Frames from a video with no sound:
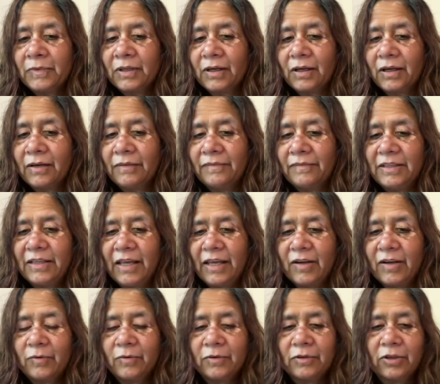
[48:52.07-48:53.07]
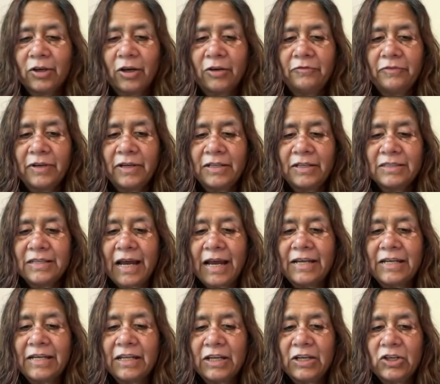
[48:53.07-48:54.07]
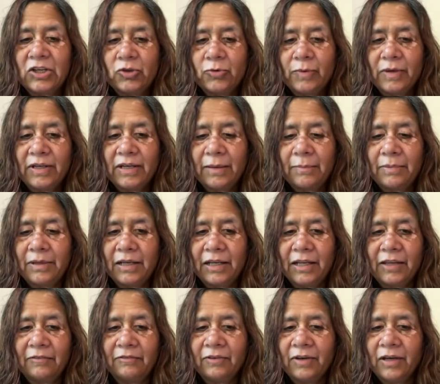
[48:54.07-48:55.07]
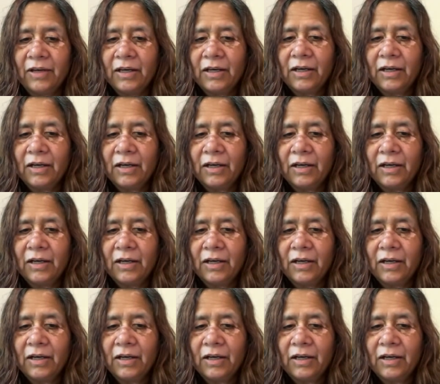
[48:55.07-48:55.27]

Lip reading: with their own conference at Intuit, I believe.